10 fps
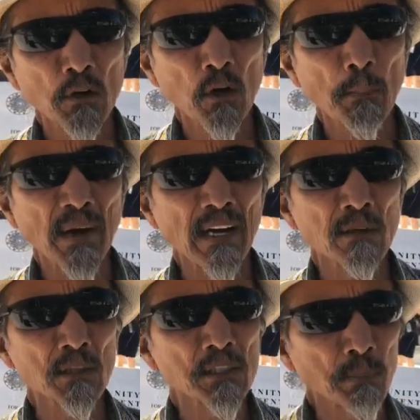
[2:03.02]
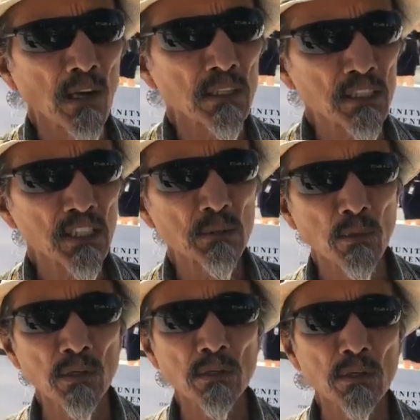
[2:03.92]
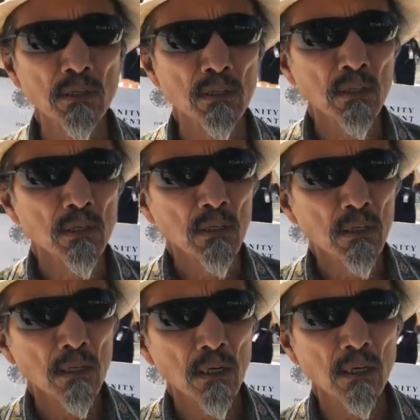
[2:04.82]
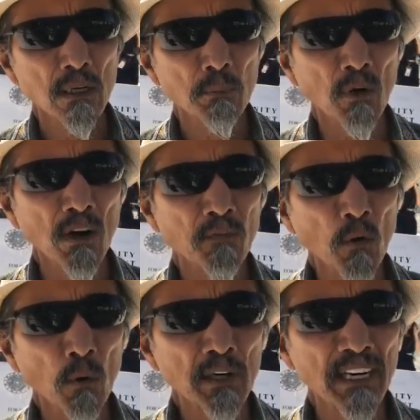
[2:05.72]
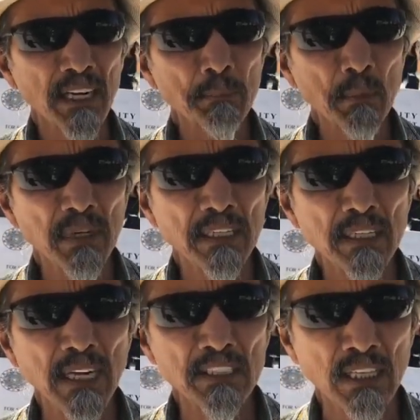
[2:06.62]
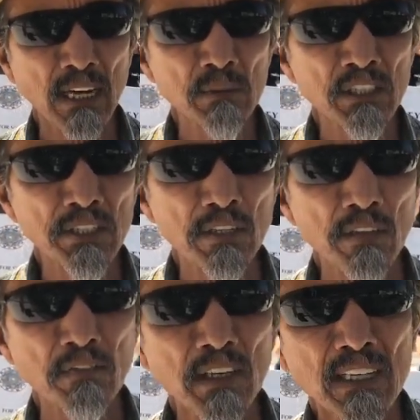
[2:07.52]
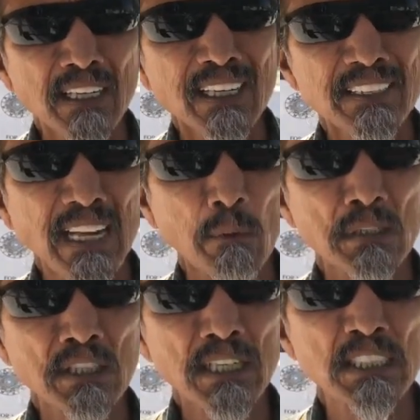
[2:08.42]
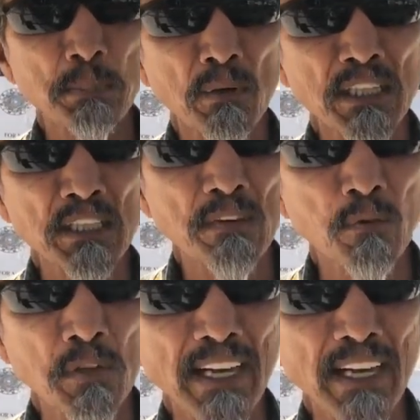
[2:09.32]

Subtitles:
Arpaio's policies were brought forward and implemented as a county sheriff, that was an inspiration for the